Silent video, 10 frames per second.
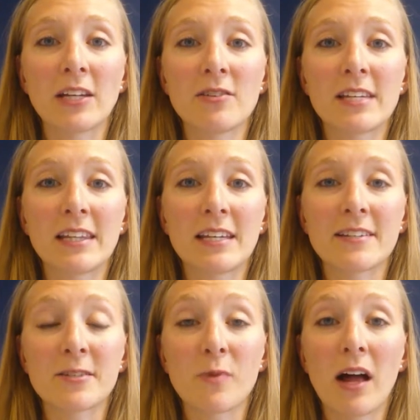behind using
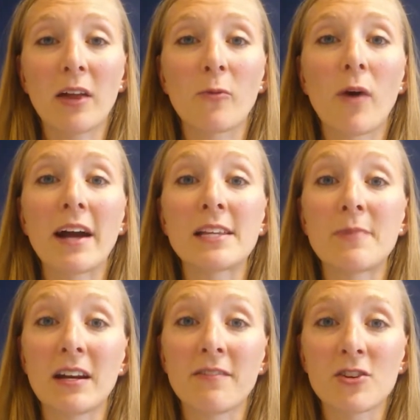these as well, and why
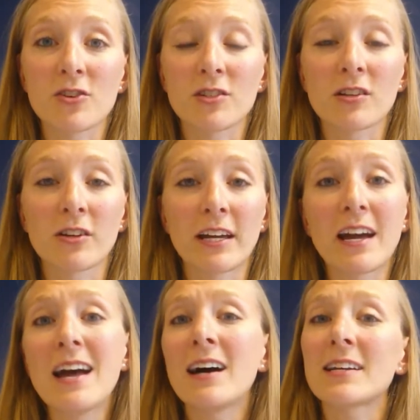it's beneficial to
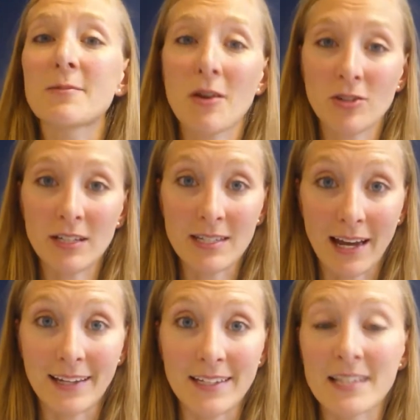learning, especially
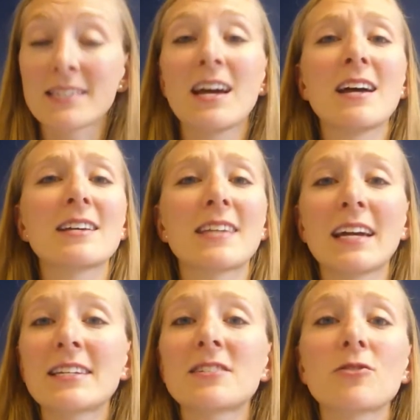scientists.
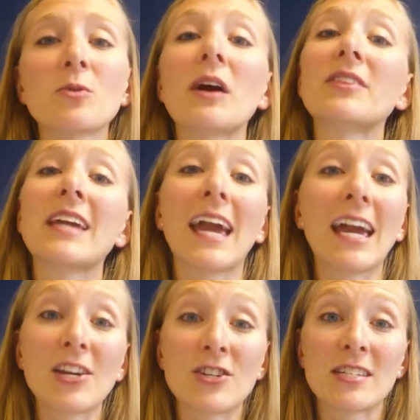Scientists throughout the
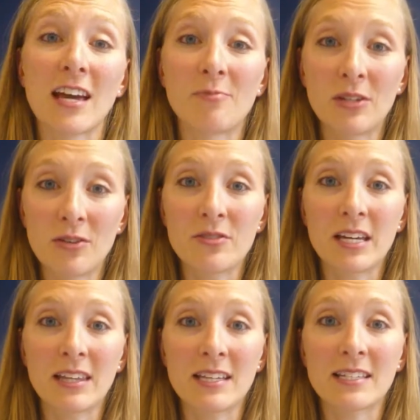ages have been
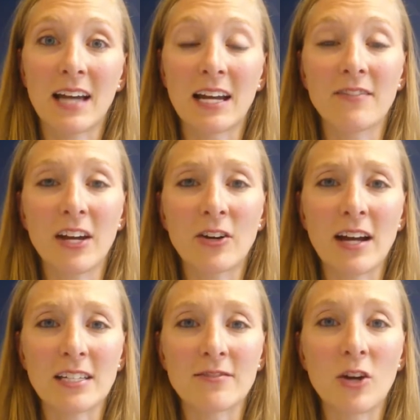using these kind of
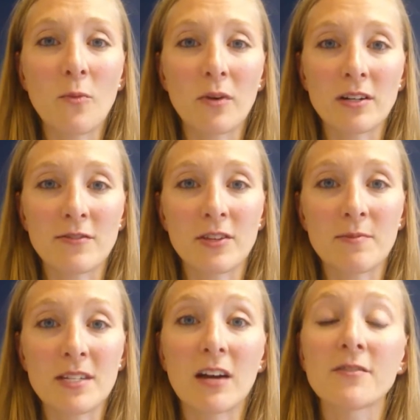interactive notebooks for
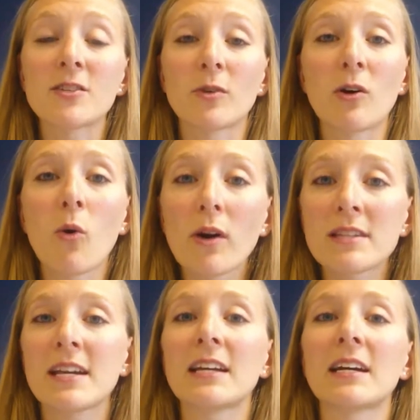themselves to
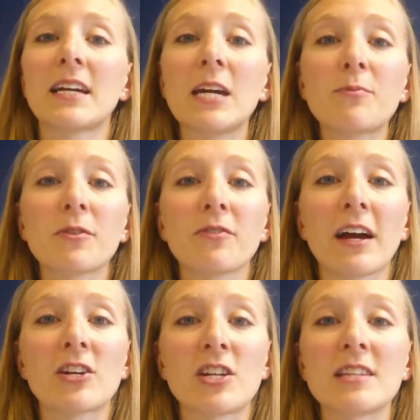record data, keep
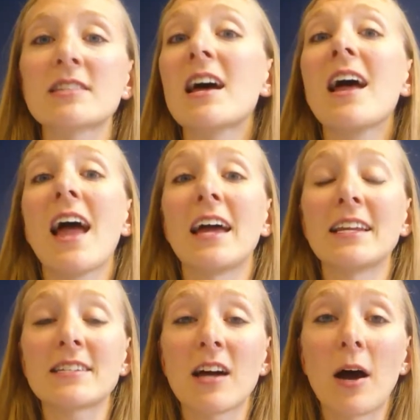reflections, and
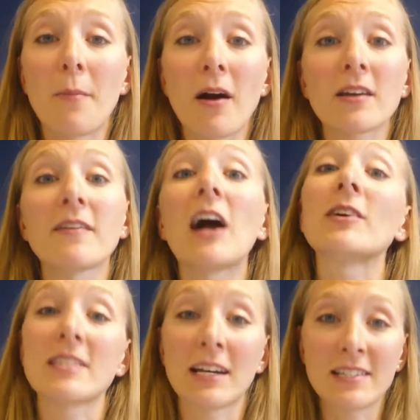it's a part of
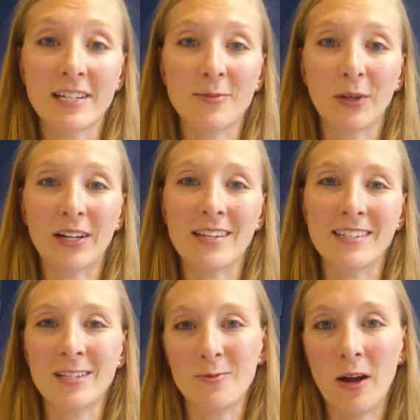our science
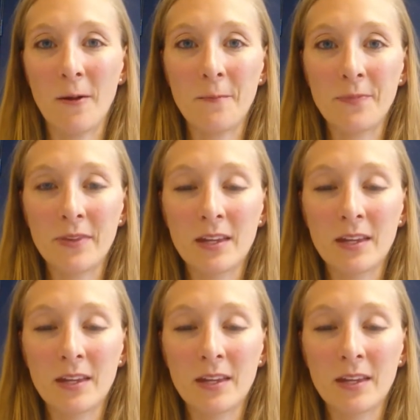experience as well.